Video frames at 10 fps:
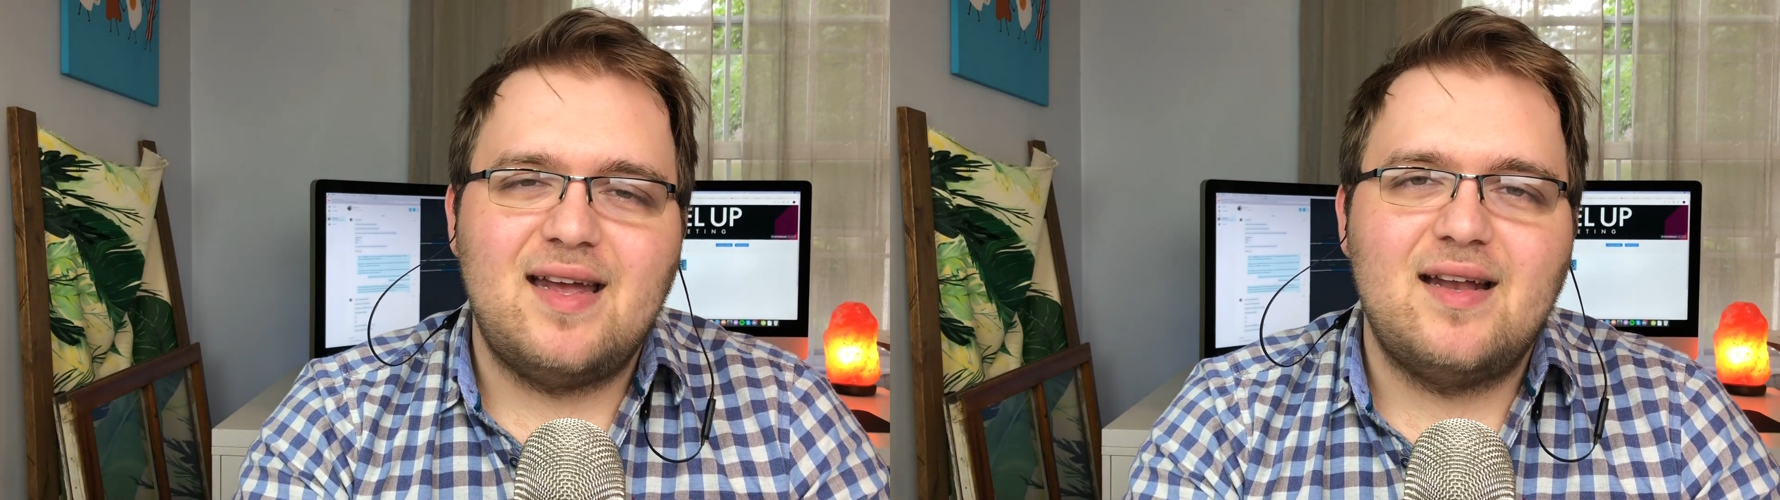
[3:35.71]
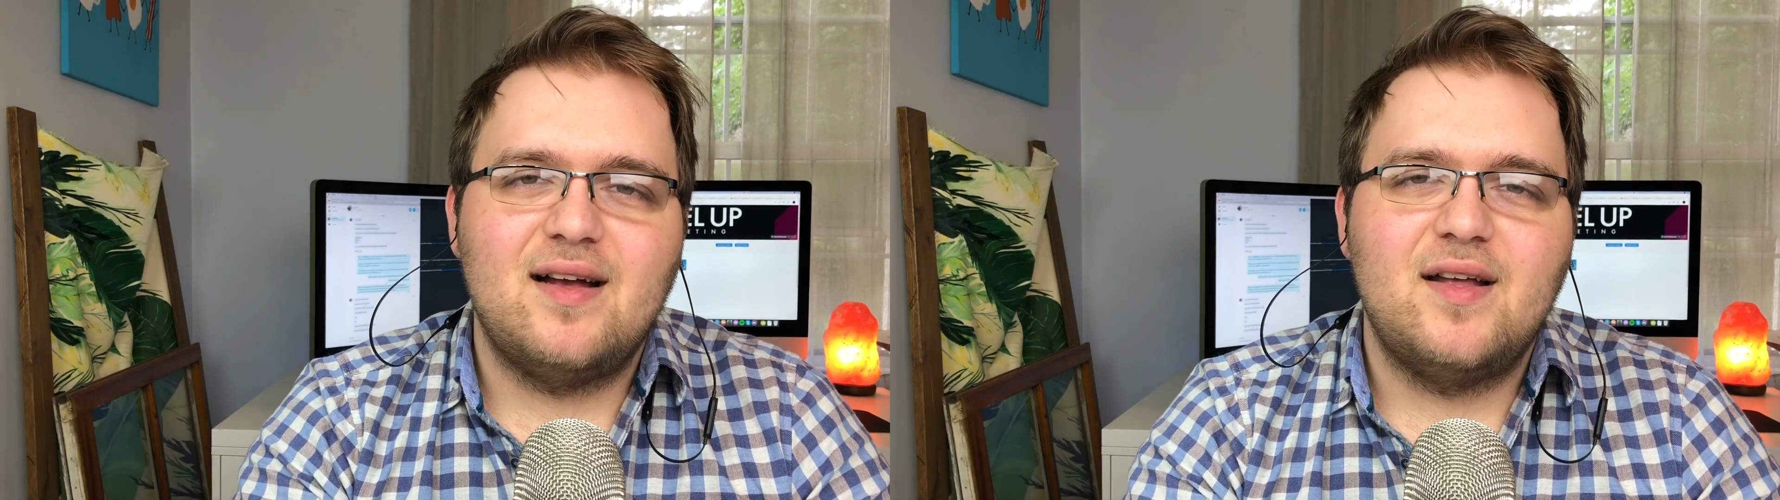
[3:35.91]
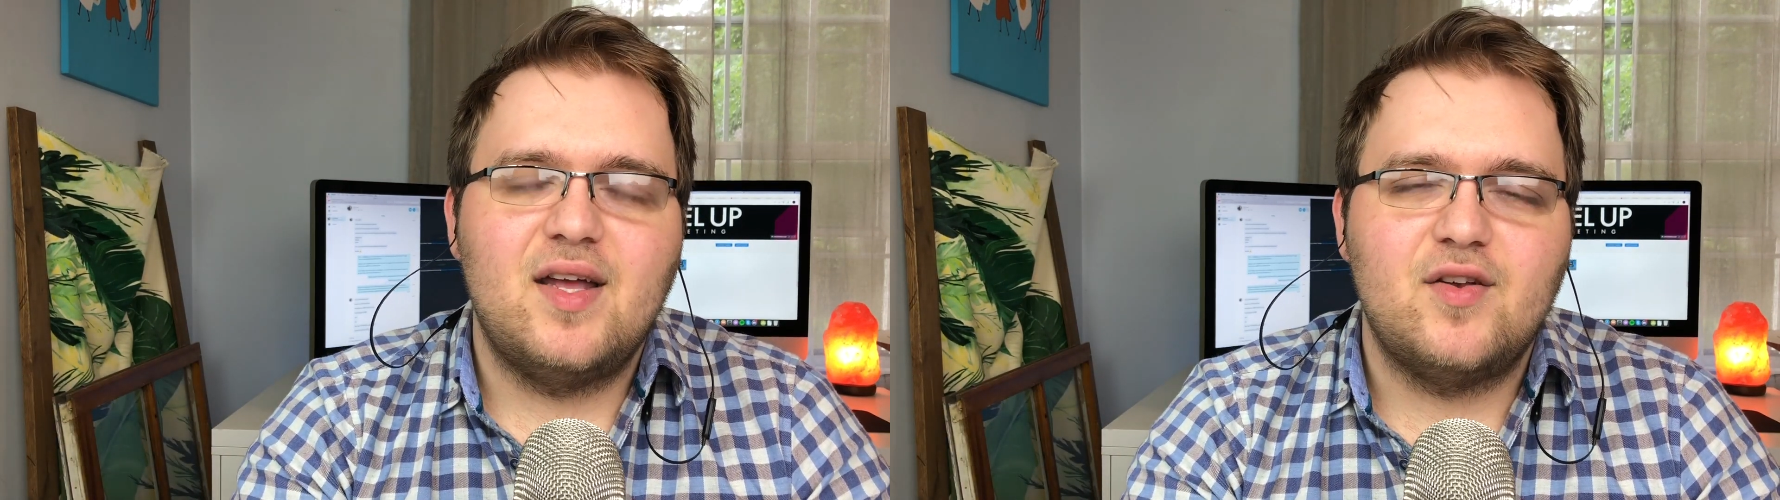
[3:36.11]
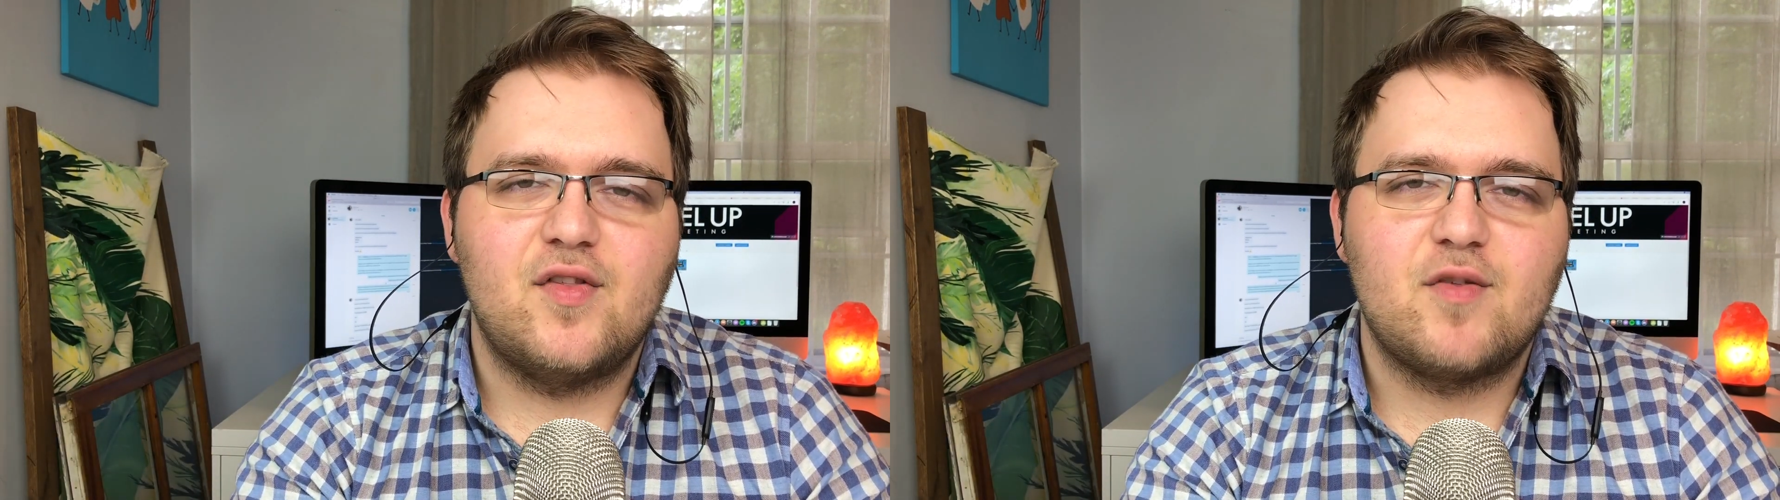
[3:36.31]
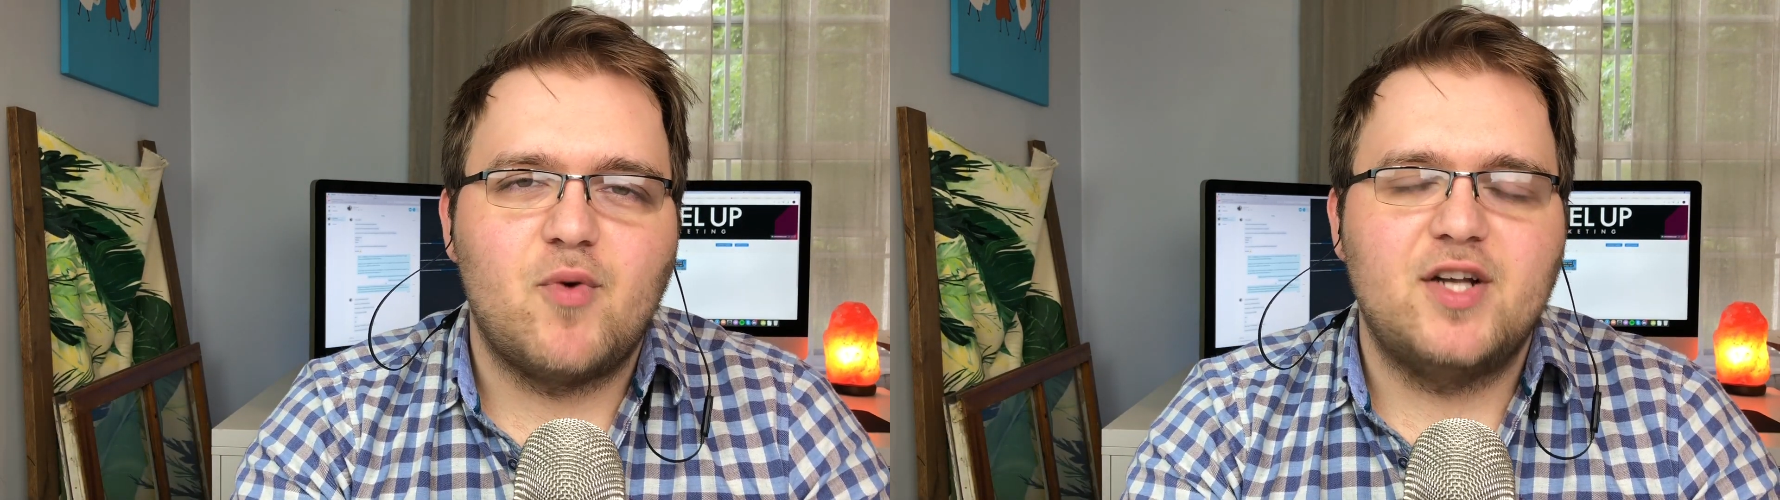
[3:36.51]
data into
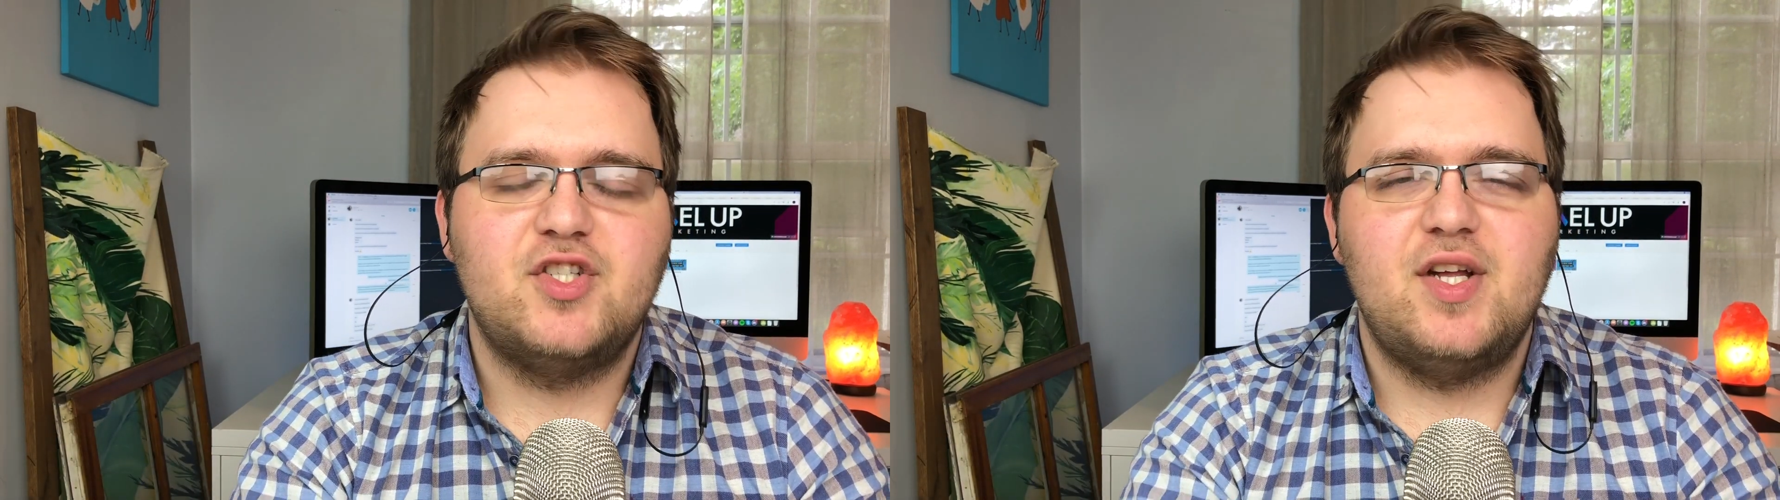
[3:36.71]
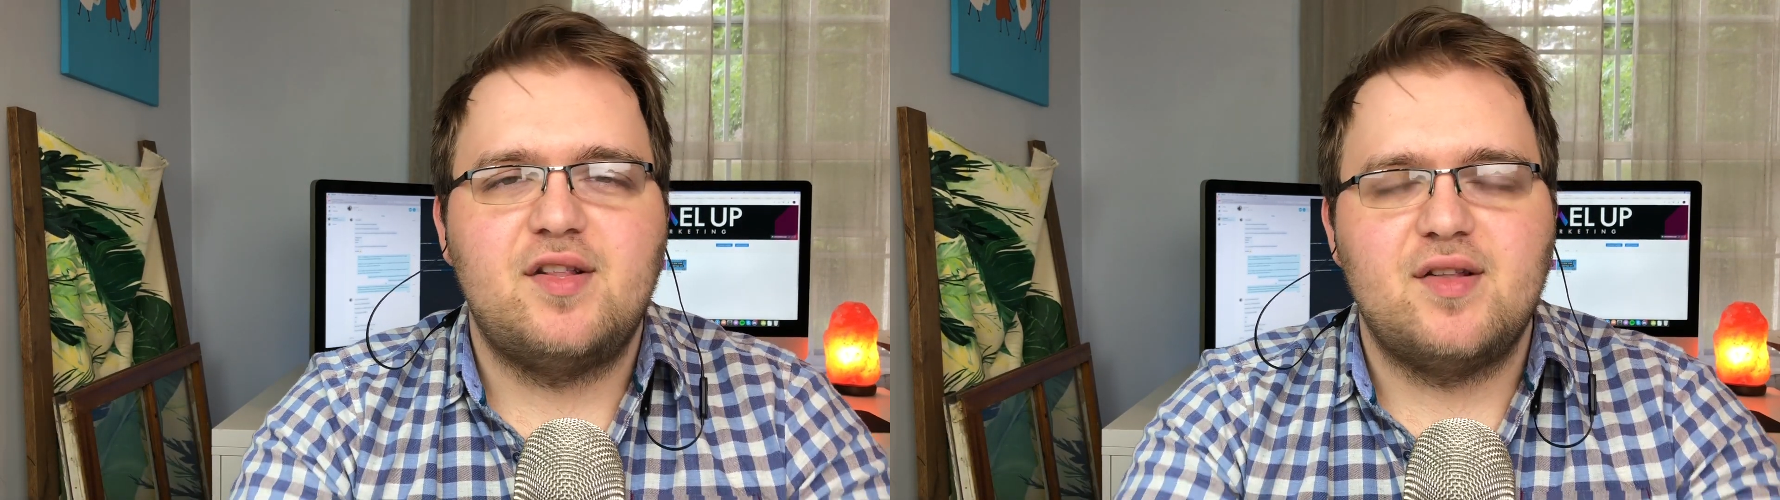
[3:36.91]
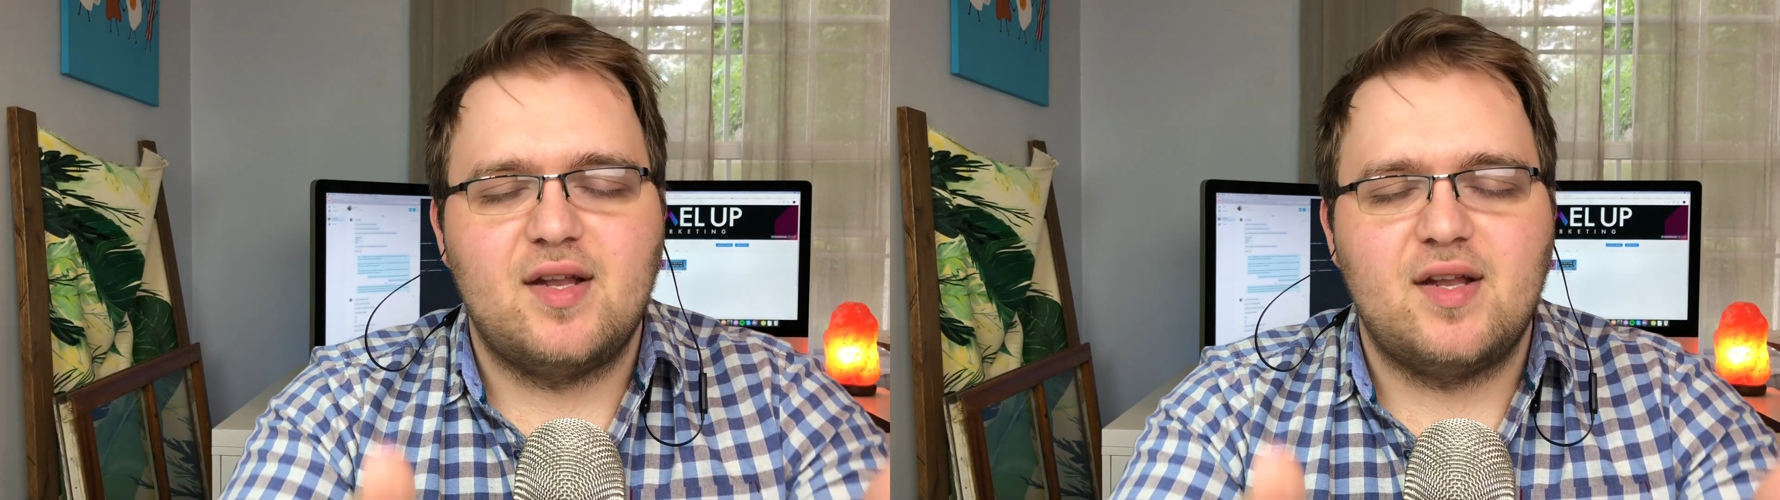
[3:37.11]
the spreadsheets,